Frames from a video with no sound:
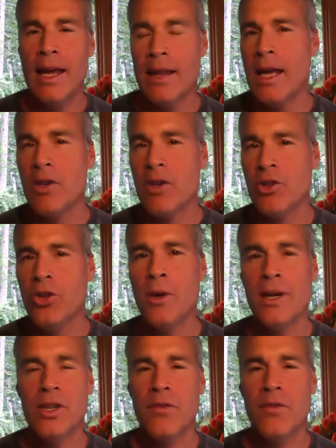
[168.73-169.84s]
And they have a
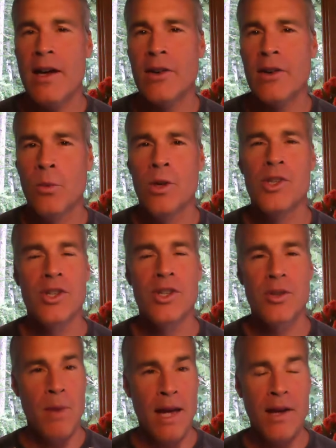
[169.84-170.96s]
2X factor in which
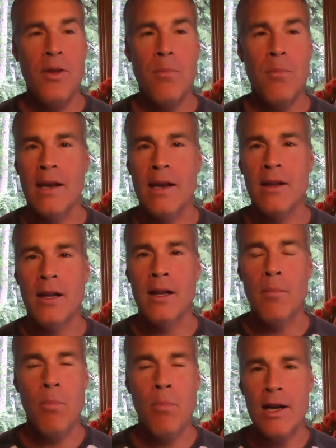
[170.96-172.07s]
it's
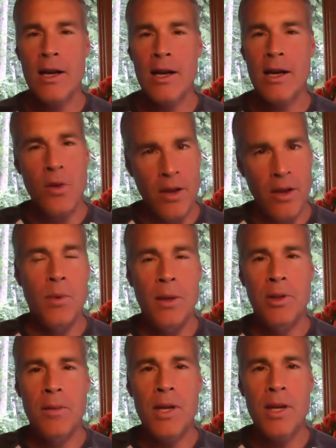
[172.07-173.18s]
mathematically impossible for other
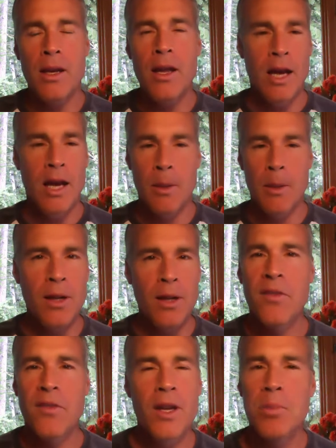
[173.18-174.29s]
people to compete. I mean,
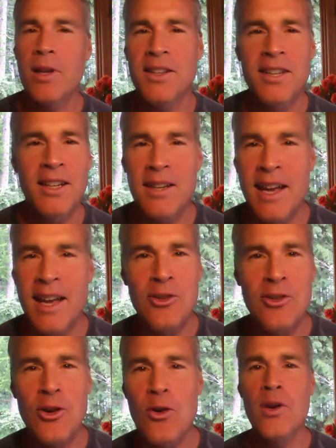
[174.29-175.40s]
if they play
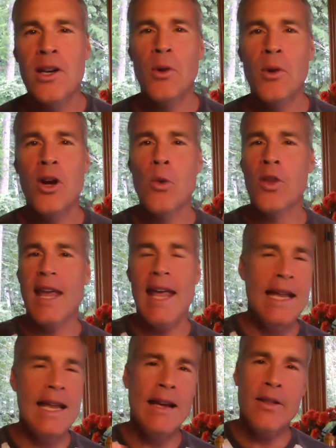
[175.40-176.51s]
tic-tac-toe 3 in a row with
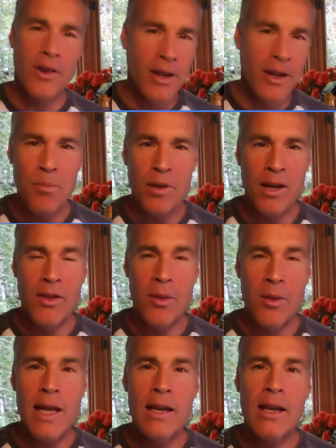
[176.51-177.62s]
any other company on the
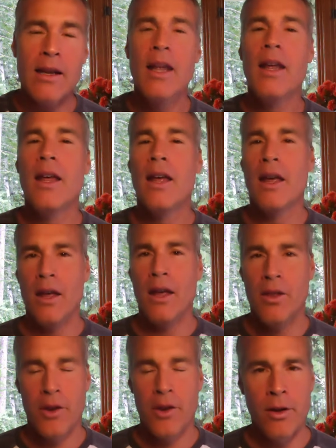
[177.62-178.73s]
planet,
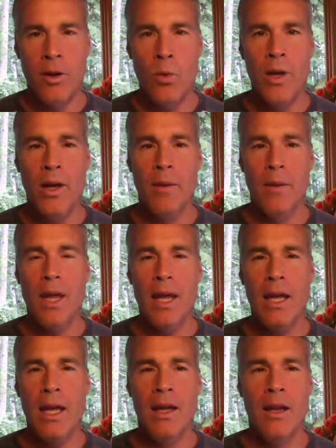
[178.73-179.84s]
they're going to win.
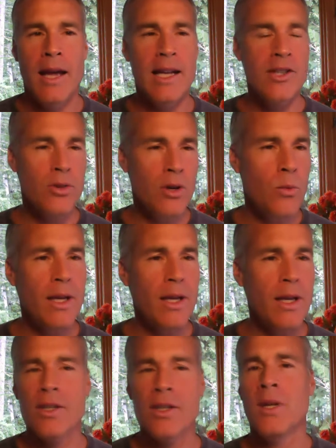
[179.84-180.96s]
And that's sort of what
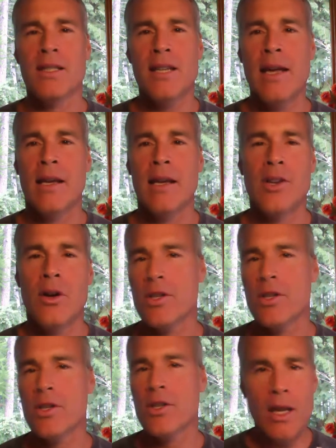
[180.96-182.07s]
gets me excited. So
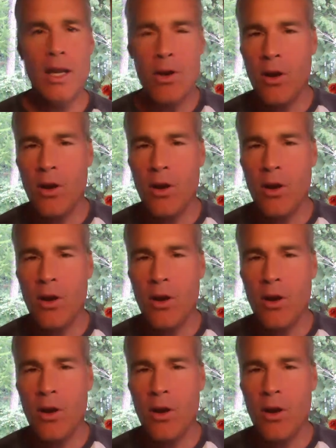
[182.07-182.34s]
let's forget about